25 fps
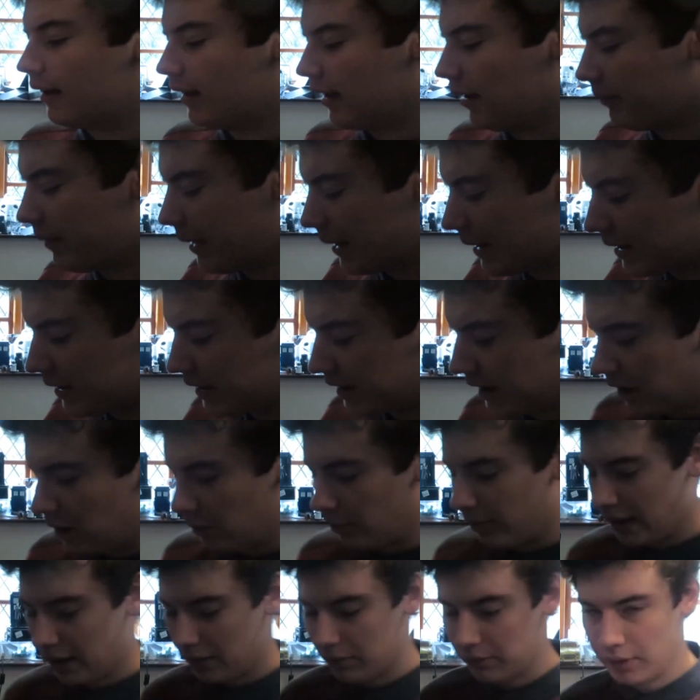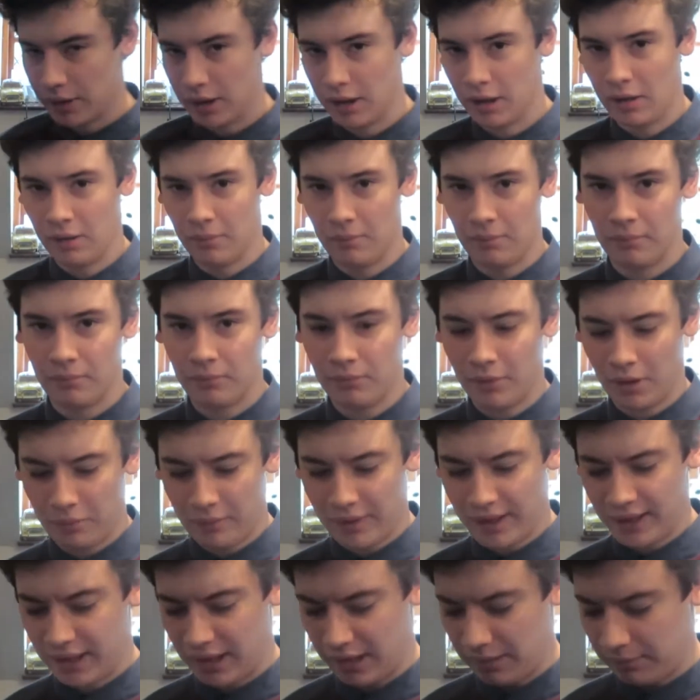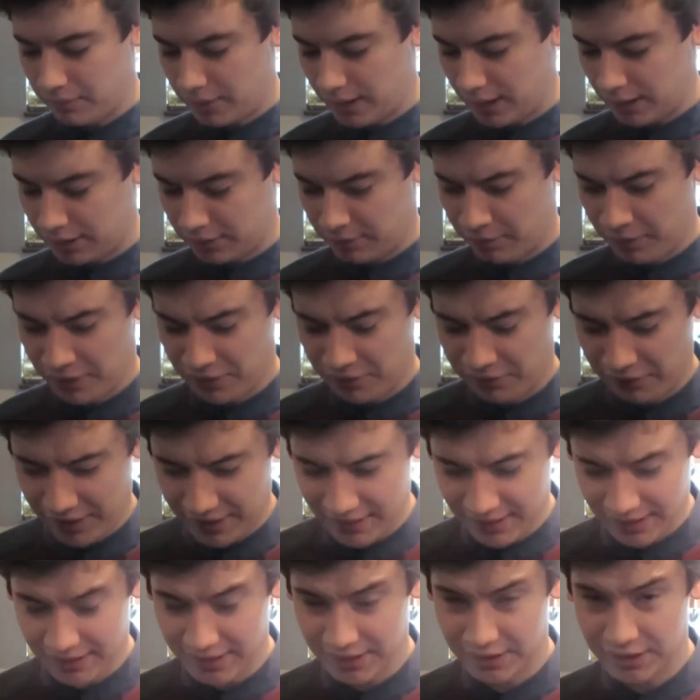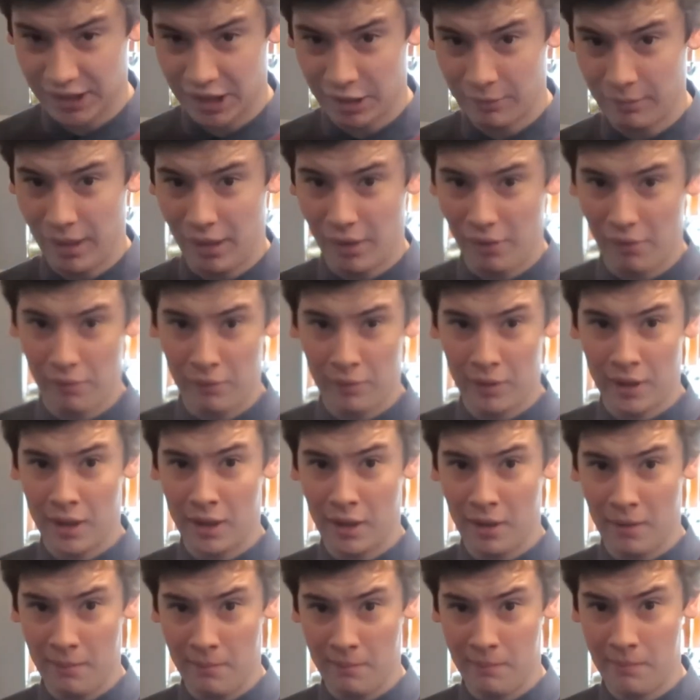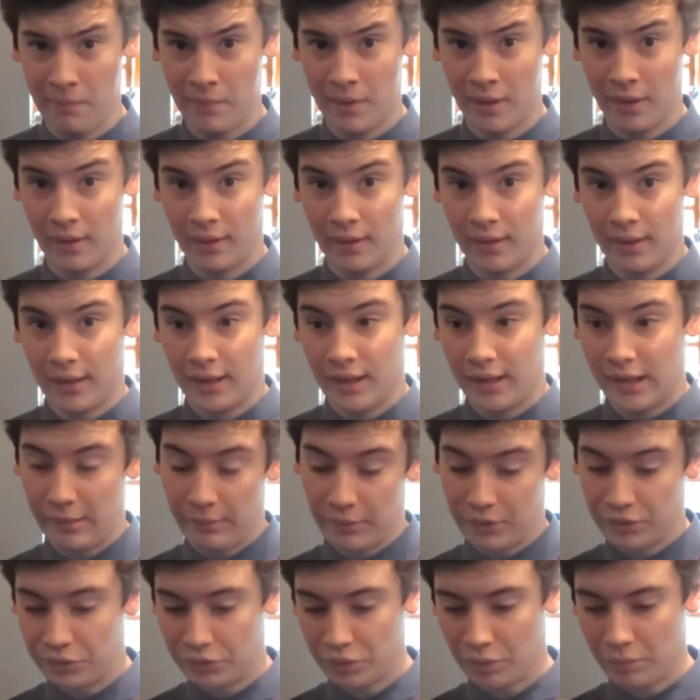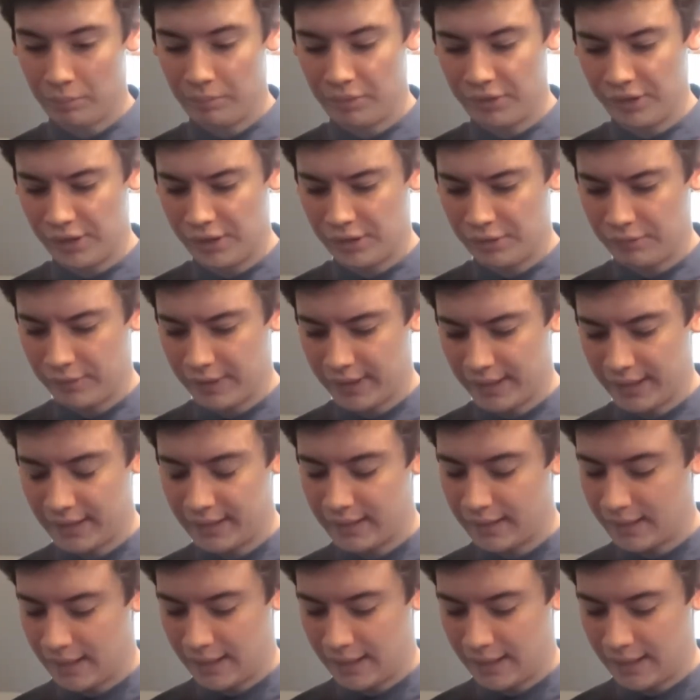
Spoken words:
and we had a chat about, well, me and him and my friends had a chat about him and John Pertwee,